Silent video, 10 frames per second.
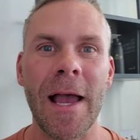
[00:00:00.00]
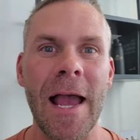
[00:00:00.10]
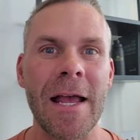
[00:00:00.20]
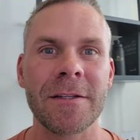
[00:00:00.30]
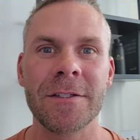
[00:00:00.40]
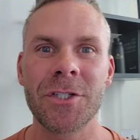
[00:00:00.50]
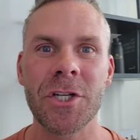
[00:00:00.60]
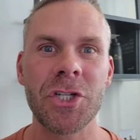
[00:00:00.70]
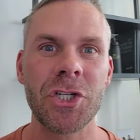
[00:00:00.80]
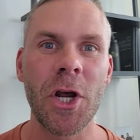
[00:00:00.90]
as
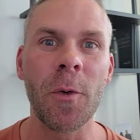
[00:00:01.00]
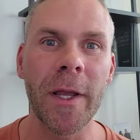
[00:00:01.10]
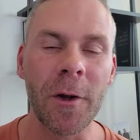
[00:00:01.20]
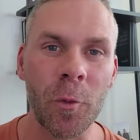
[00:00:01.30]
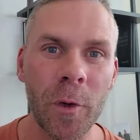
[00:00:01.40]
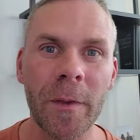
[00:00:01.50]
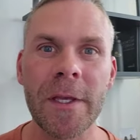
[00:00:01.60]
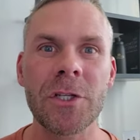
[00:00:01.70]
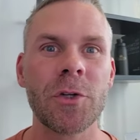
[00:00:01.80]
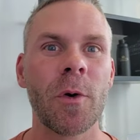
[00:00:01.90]
just showing a
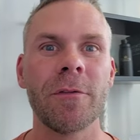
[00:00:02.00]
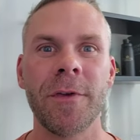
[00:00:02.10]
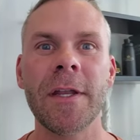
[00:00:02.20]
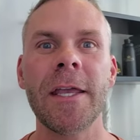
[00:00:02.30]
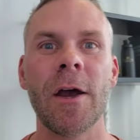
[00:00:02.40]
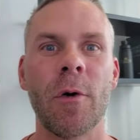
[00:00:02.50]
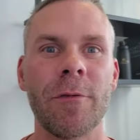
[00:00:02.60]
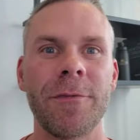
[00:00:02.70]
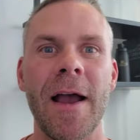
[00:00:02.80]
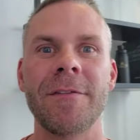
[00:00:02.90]
really short video
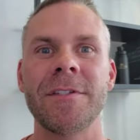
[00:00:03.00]
of five,